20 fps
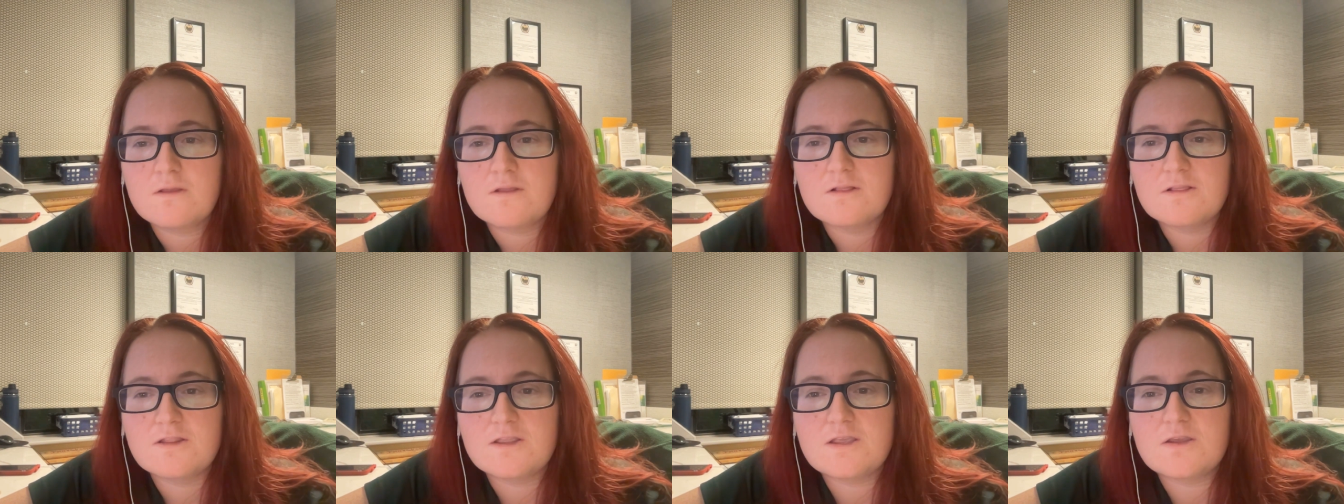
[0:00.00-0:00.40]

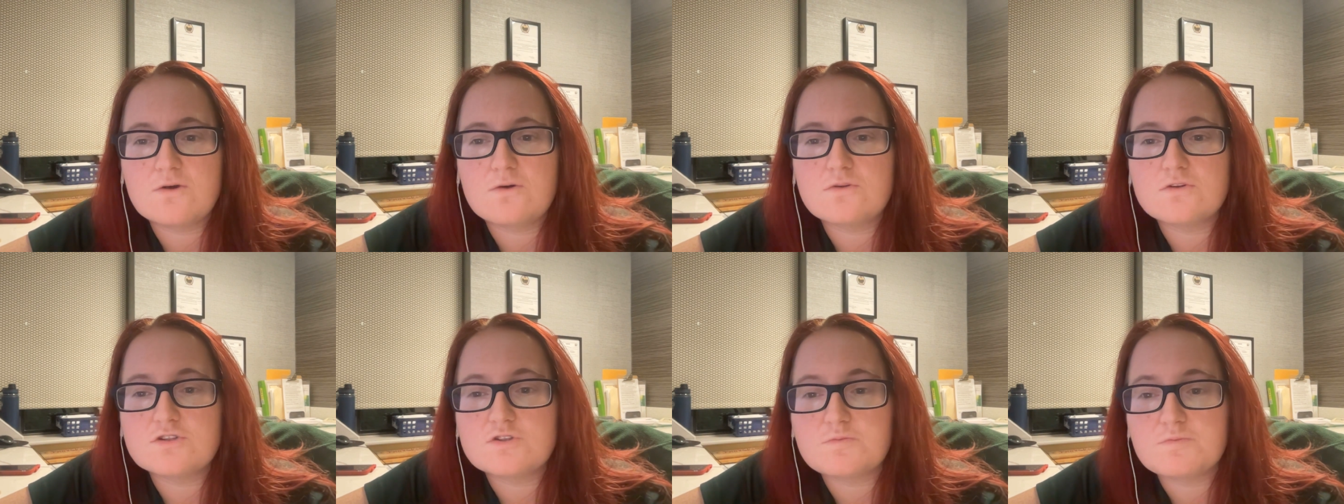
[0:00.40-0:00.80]

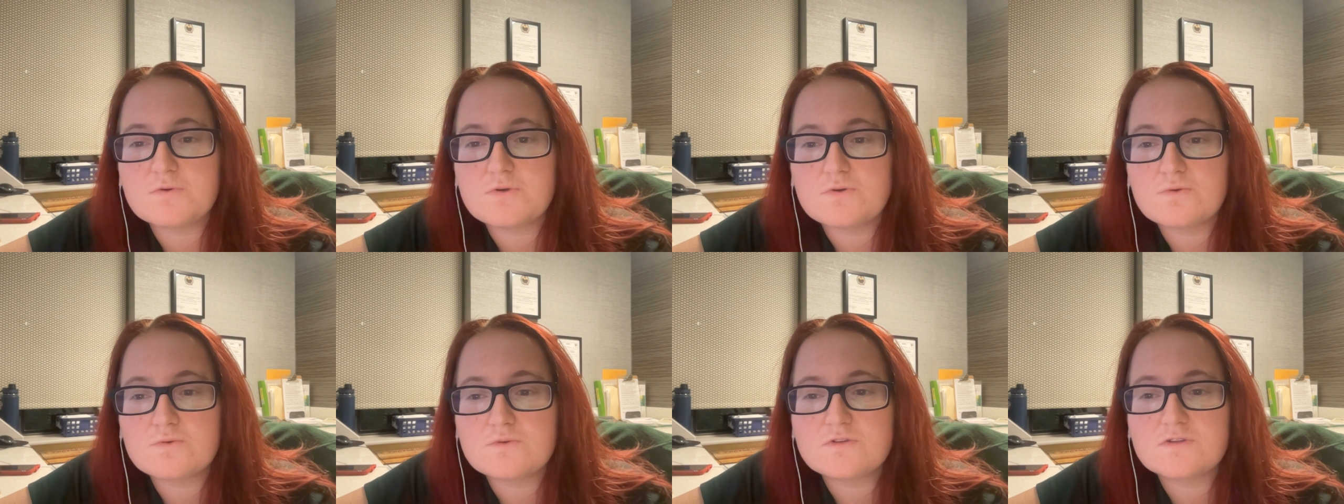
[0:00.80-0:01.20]
Legal
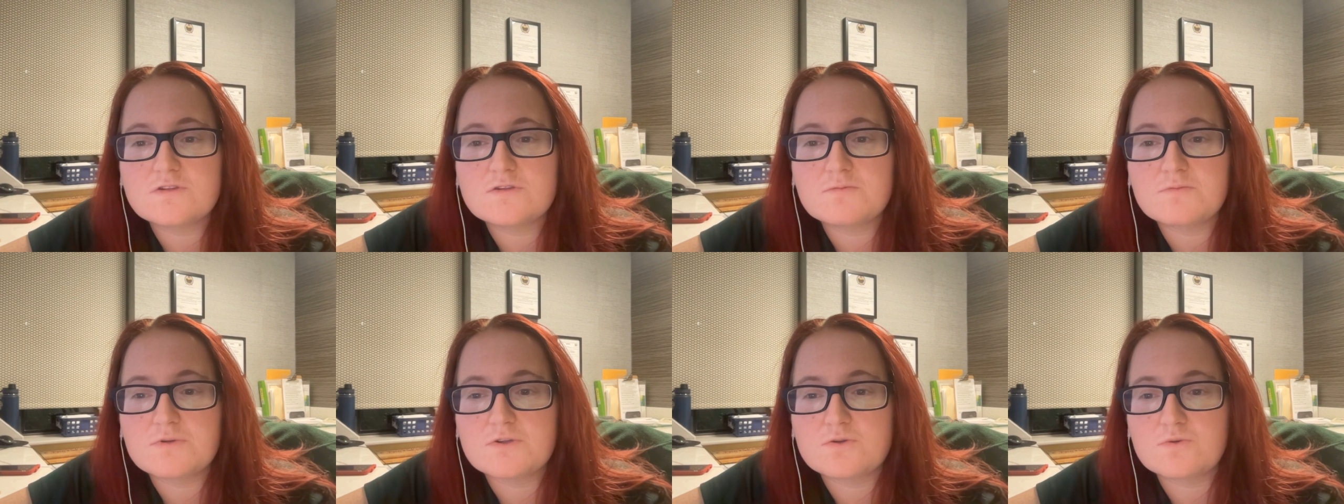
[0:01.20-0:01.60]

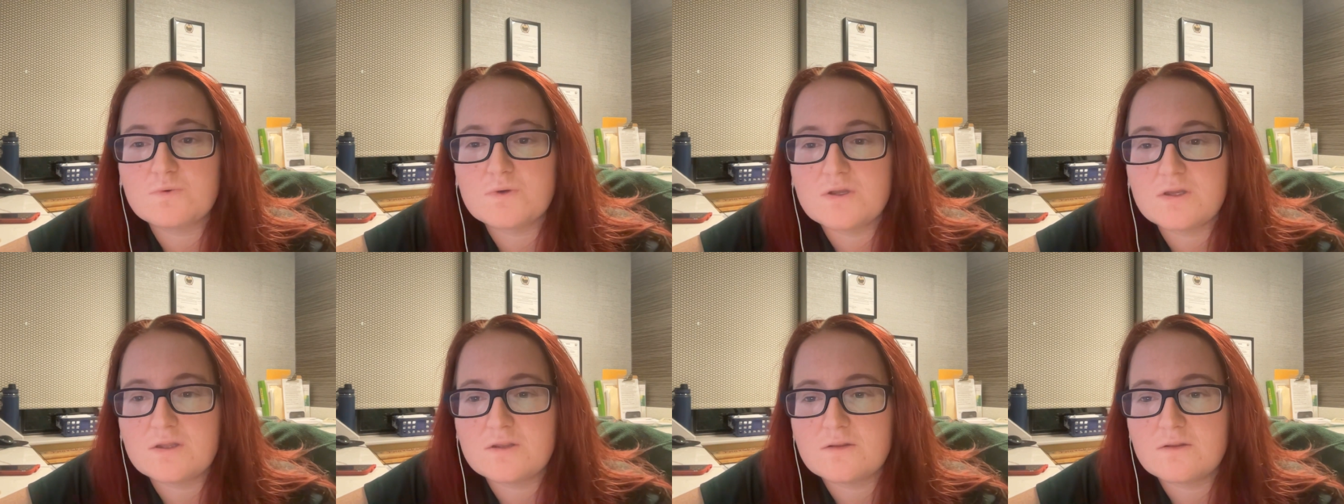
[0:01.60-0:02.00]
disputes
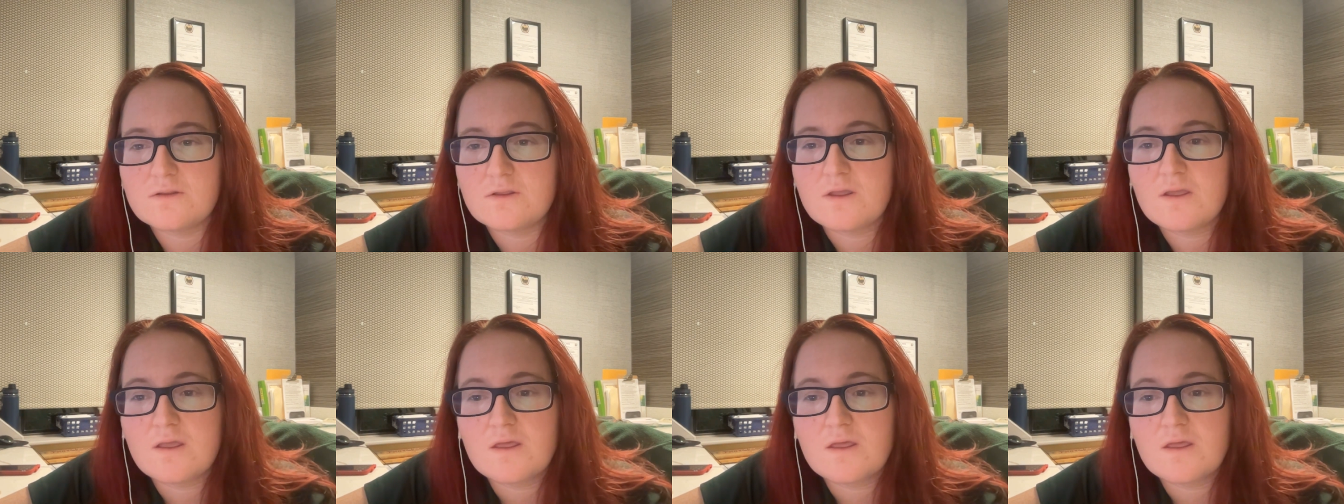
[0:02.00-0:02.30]
between